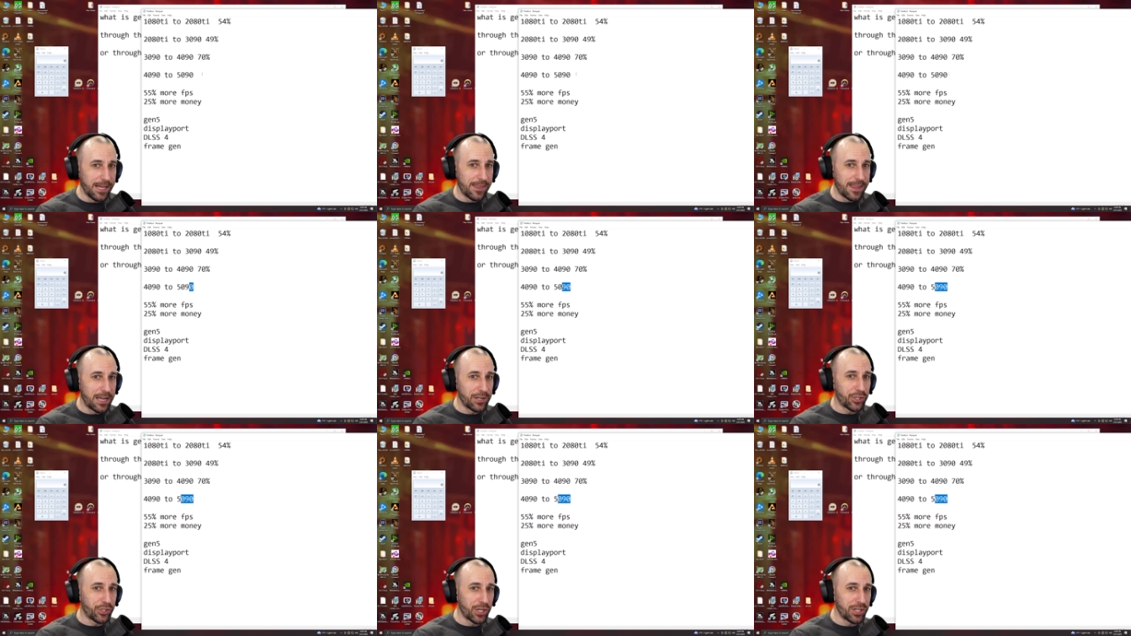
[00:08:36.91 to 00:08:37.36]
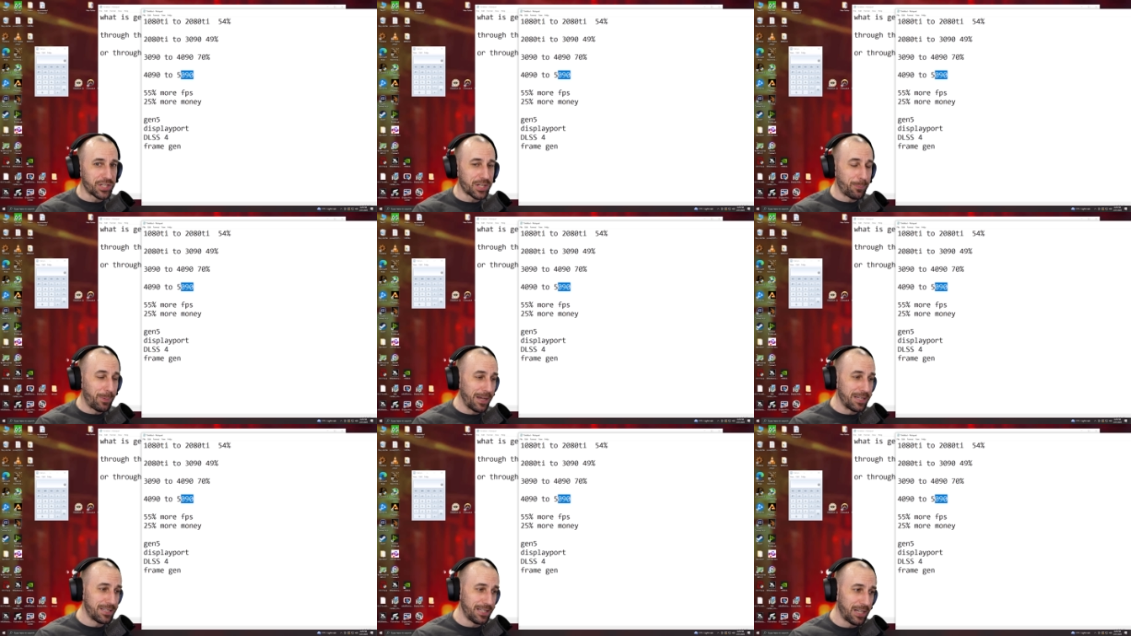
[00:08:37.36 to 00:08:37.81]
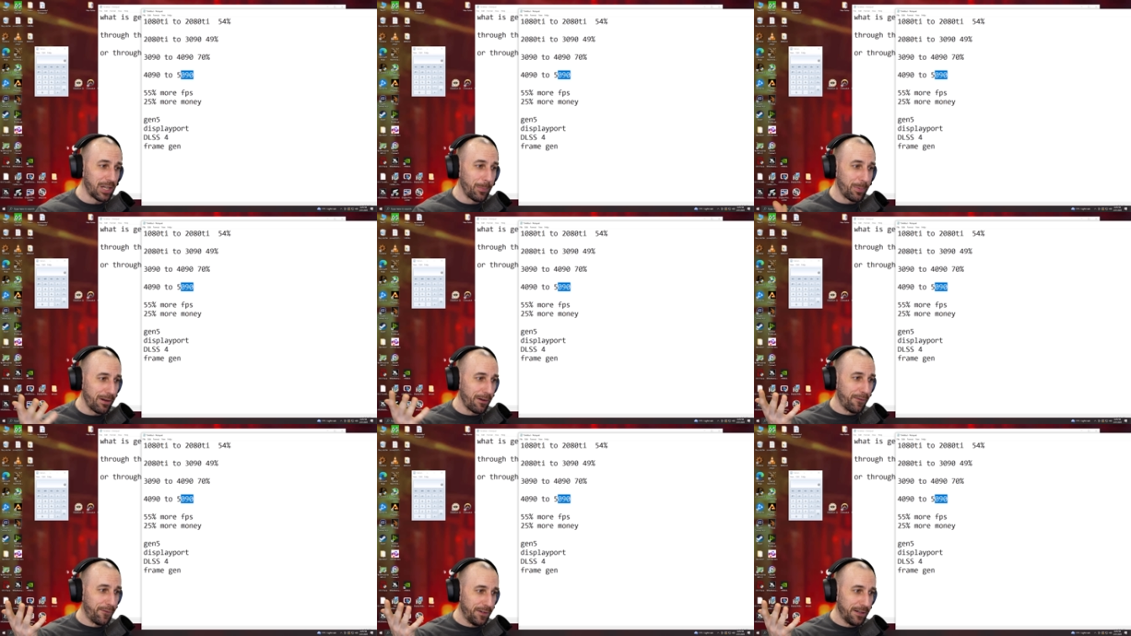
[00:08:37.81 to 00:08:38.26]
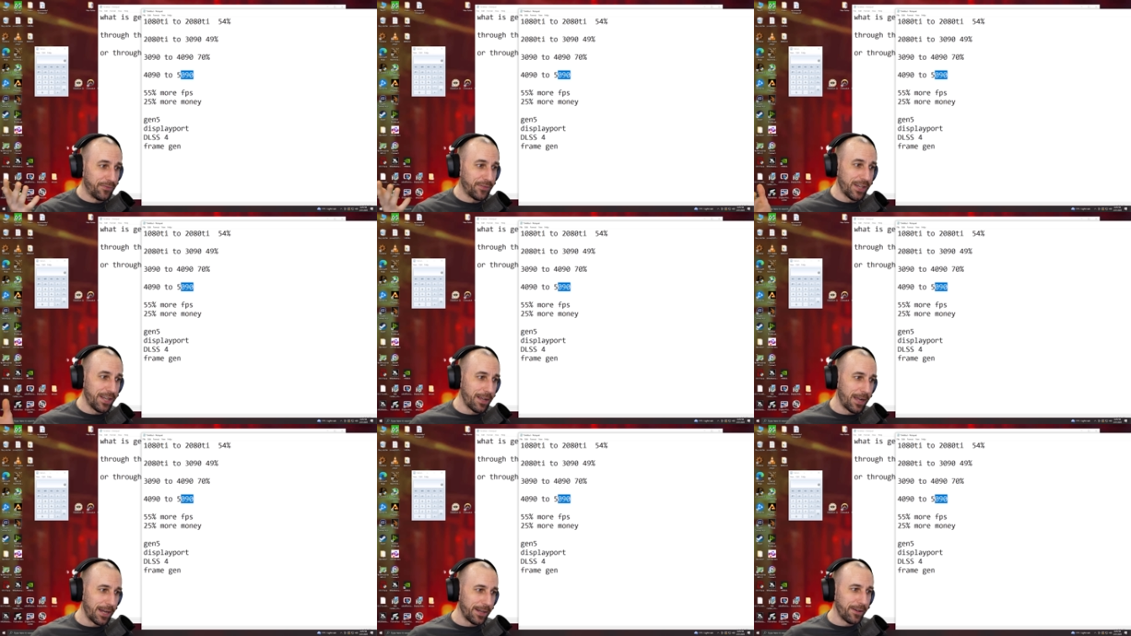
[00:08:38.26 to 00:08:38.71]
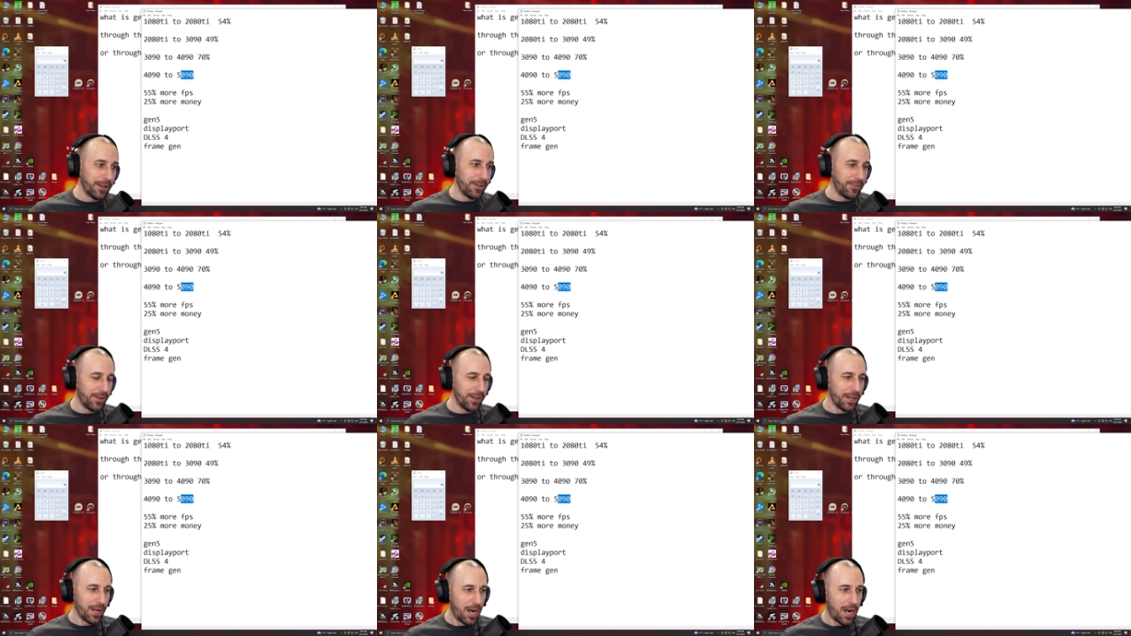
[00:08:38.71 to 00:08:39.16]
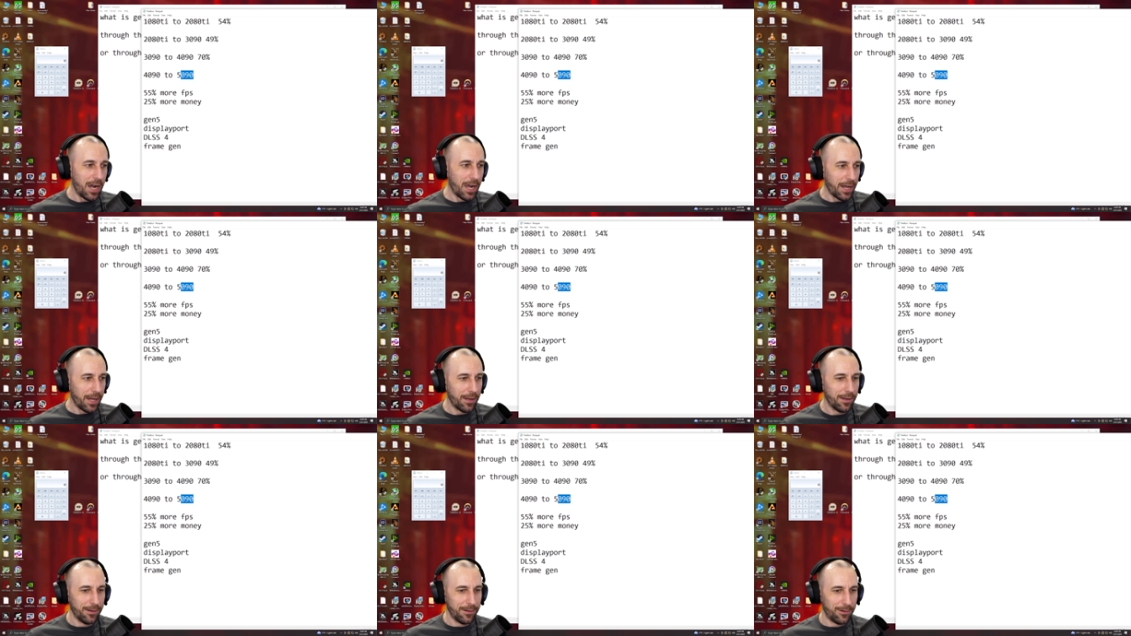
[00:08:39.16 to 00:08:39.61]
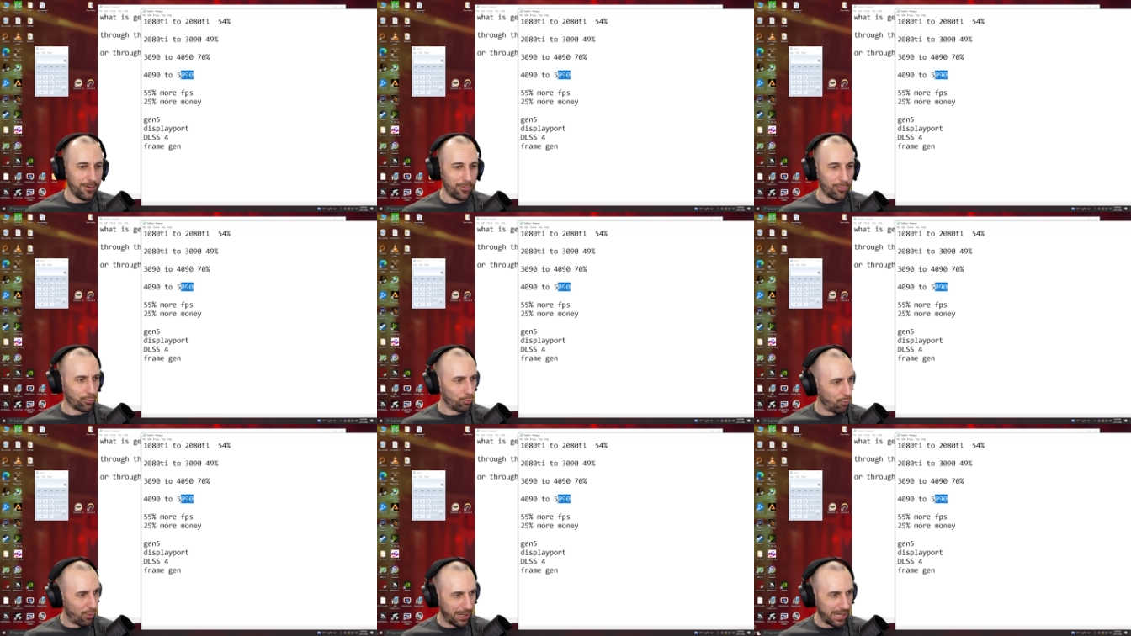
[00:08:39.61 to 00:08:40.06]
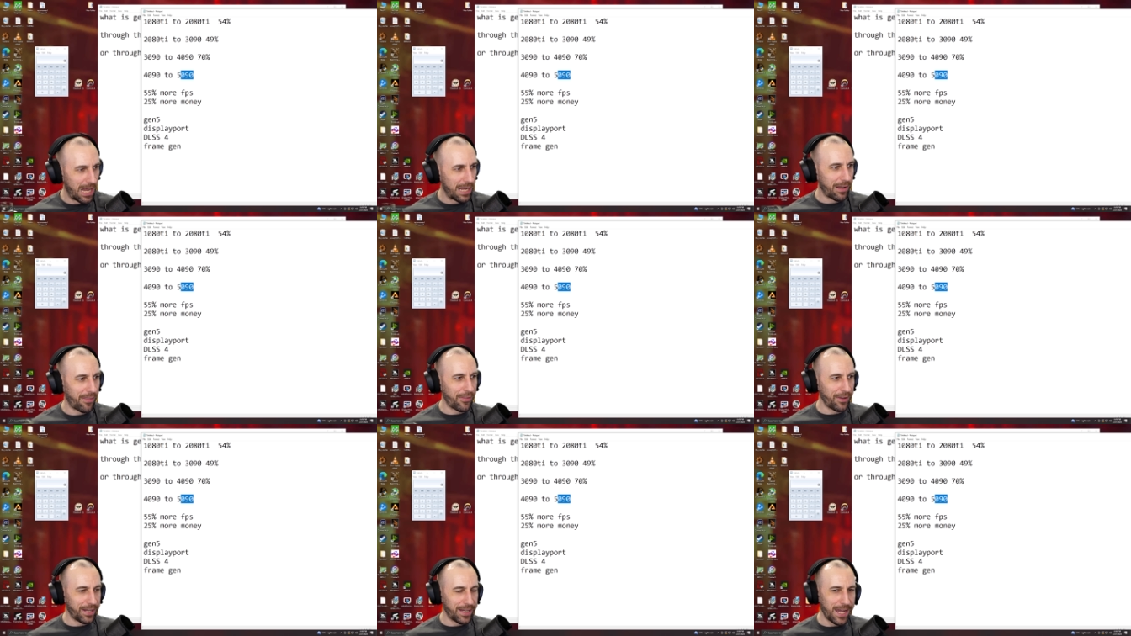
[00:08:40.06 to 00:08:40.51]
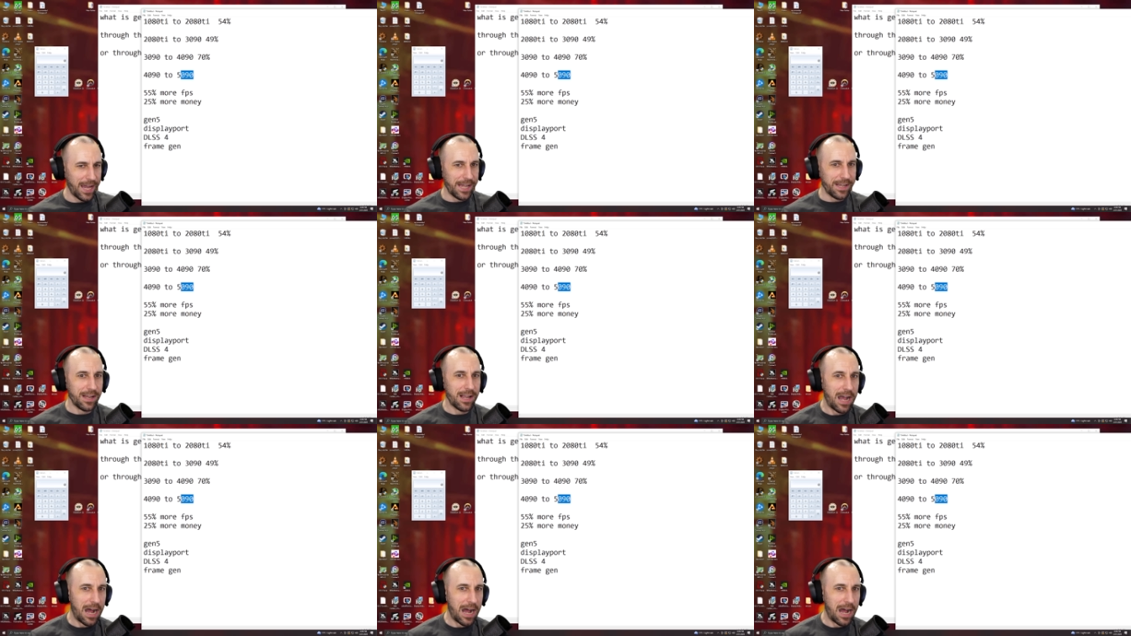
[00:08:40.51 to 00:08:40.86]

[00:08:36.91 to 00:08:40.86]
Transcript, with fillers: that's just basically going to be a 5090 Ti right out of the gate.